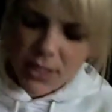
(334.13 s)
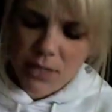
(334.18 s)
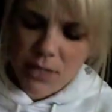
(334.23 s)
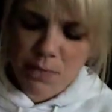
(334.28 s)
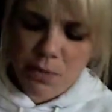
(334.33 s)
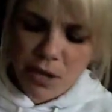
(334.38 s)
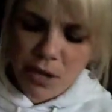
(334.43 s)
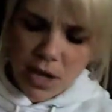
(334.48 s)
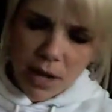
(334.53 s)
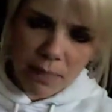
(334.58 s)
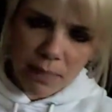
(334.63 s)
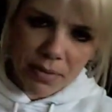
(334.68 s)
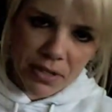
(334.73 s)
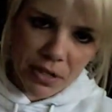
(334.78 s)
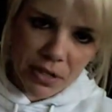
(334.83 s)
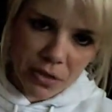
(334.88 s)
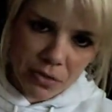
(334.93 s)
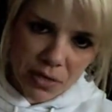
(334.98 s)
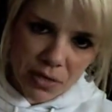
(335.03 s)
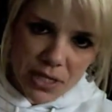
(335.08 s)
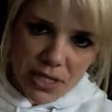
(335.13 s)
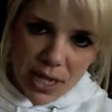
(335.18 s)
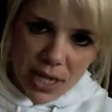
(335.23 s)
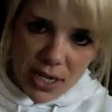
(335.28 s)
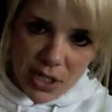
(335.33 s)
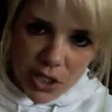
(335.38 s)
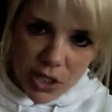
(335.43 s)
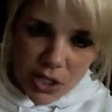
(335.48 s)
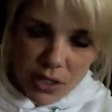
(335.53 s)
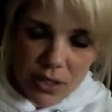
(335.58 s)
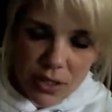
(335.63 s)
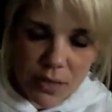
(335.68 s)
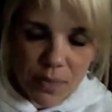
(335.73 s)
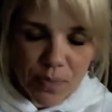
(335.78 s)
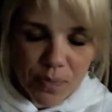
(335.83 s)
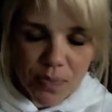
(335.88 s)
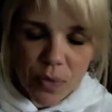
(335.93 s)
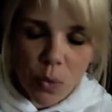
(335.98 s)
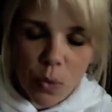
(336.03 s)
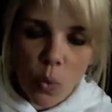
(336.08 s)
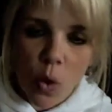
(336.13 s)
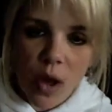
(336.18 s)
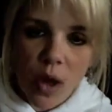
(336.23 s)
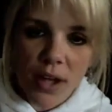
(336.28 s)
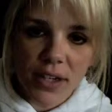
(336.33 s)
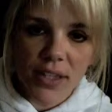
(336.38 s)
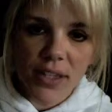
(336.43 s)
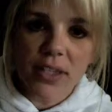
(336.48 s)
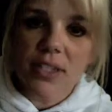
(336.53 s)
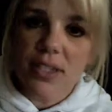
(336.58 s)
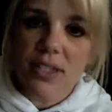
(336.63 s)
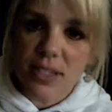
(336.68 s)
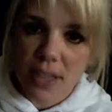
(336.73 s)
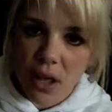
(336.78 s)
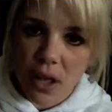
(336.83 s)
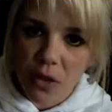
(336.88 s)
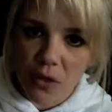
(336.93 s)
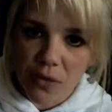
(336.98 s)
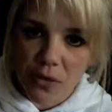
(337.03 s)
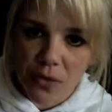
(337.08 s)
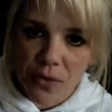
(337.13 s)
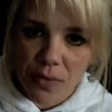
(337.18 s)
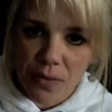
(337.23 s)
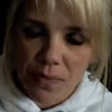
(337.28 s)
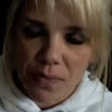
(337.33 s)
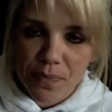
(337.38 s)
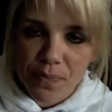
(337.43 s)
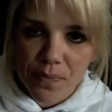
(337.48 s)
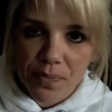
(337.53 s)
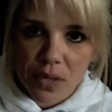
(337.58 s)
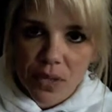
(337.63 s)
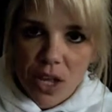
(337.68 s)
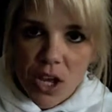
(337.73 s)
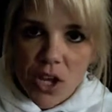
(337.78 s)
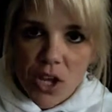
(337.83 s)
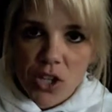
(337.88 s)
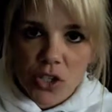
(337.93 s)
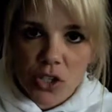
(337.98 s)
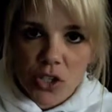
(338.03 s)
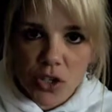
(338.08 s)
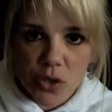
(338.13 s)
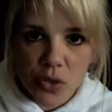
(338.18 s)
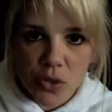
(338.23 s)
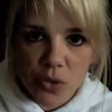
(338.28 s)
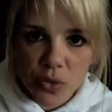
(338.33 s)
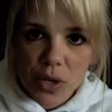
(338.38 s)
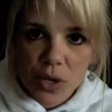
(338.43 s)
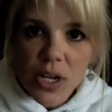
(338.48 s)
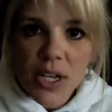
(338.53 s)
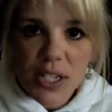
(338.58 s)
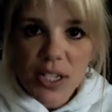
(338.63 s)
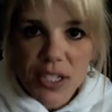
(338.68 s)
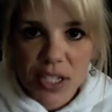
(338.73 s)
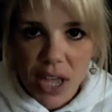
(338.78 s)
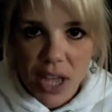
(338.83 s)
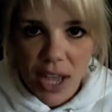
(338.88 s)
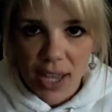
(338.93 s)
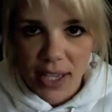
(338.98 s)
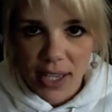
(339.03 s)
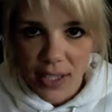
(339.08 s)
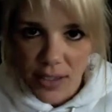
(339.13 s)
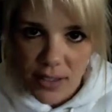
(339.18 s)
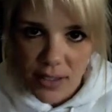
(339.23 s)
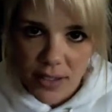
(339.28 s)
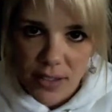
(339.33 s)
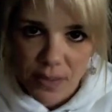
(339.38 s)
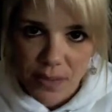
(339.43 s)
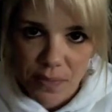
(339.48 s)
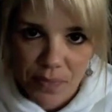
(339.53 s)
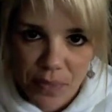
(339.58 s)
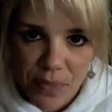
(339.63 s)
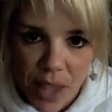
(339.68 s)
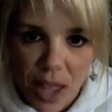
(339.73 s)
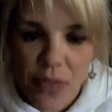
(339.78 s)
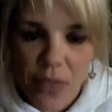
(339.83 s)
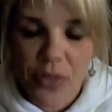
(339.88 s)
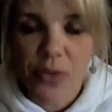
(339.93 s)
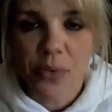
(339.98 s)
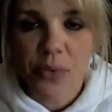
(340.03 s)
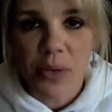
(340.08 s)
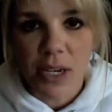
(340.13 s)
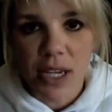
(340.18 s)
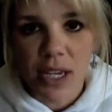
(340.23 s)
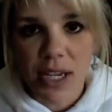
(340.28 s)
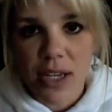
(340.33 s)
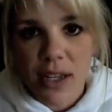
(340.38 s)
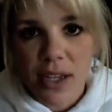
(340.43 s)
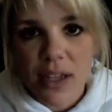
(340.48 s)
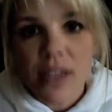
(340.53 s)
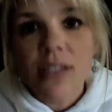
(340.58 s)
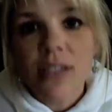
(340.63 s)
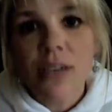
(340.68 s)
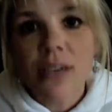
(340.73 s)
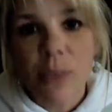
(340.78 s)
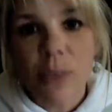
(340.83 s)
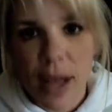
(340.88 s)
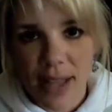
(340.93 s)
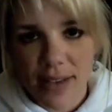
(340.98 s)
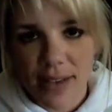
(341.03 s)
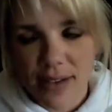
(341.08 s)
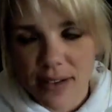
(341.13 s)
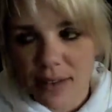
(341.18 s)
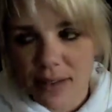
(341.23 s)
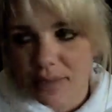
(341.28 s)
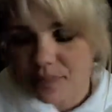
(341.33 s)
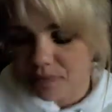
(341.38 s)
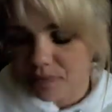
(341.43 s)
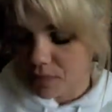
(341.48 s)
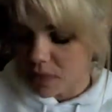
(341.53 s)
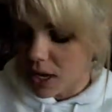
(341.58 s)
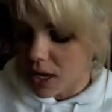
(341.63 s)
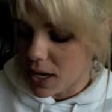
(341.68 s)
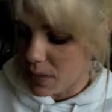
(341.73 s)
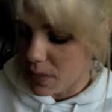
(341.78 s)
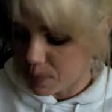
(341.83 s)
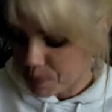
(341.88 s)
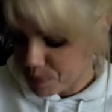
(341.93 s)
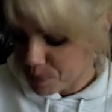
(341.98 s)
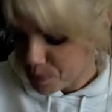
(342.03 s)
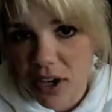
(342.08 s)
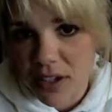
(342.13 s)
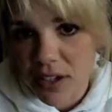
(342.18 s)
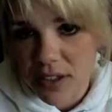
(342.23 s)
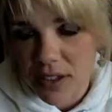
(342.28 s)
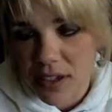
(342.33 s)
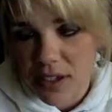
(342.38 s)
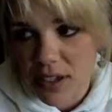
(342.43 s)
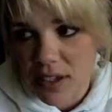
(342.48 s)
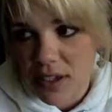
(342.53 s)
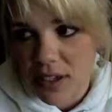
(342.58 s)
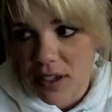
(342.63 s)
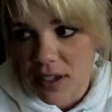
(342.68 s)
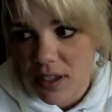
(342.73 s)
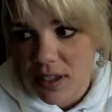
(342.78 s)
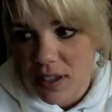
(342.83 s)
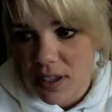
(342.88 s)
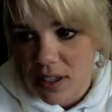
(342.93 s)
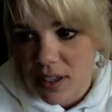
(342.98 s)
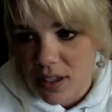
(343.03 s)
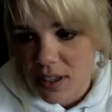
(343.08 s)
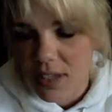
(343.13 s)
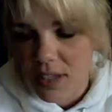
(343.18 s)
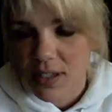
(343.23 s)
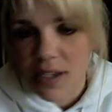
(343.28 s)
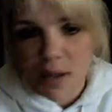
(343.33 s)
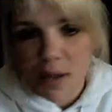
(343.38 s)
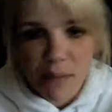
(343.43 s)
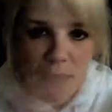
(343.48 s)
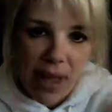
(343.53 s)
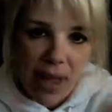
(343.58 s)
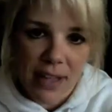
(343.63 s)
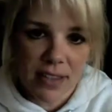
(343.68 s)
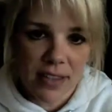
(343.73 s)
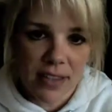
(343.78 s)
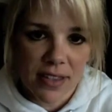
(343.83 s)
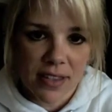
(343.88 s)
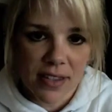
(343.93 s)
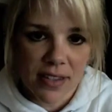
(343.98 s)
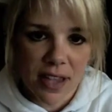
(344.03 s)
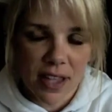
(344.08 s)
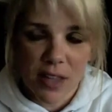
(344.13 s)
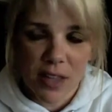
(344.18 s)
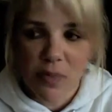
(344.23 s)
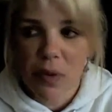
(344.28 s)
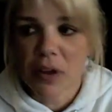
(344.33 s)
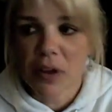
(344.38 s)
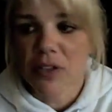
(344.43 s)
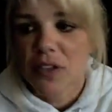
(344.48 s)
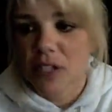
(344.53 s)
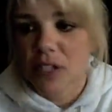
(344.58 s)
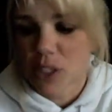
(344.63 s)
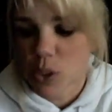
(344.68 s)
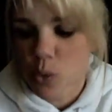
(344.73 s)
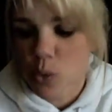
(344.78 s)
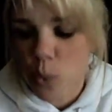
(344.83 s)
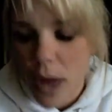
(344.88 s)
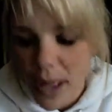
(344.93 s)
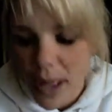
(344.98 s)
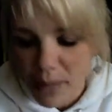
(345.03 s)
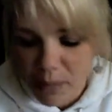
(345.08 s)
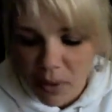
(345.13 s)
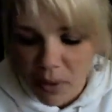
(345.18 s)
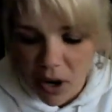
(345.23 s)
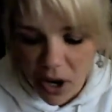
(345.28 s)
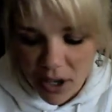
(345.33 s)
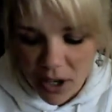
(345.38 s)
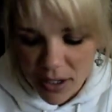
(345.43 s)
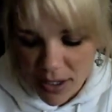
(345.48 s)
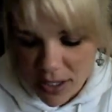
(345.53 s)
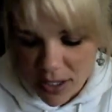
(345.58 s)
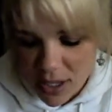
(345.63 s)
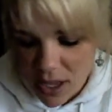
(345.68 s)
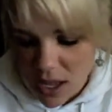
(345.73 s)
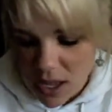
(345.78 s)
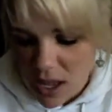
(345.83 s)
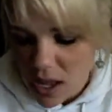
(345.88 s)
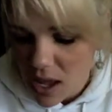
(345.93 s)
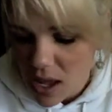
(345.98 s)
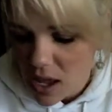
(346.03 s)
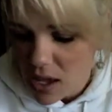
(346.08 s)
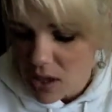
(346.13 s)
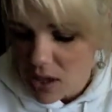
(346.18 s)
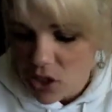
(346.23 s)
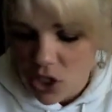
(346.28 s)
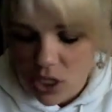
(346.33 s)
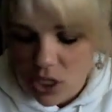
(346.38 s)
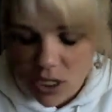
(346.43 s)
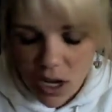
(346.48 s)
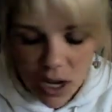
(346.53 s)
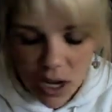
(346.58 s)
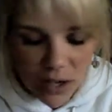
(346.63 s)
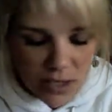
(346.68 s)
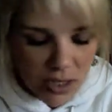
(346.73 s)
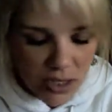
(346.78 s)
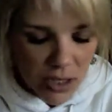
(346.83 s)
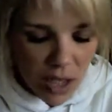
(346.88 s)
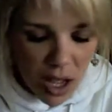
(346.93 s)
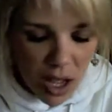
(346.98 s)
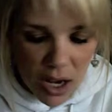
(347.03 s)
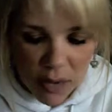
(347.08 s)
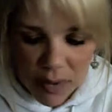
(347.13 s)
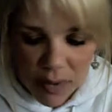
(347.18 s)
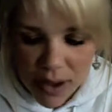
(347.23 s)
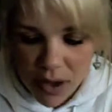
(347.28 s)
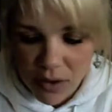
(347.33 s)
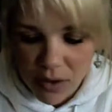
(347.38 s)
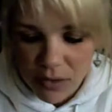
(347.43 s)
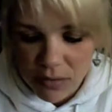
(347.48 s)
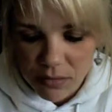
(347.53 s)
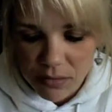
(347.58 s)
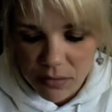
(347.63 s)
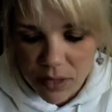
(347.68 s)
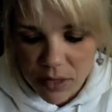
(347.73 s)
this book up into 3 sections. 1, self. 2, science. And 3, sweat, right? Let's come back to the science part. The sweat part, she talks a lot about,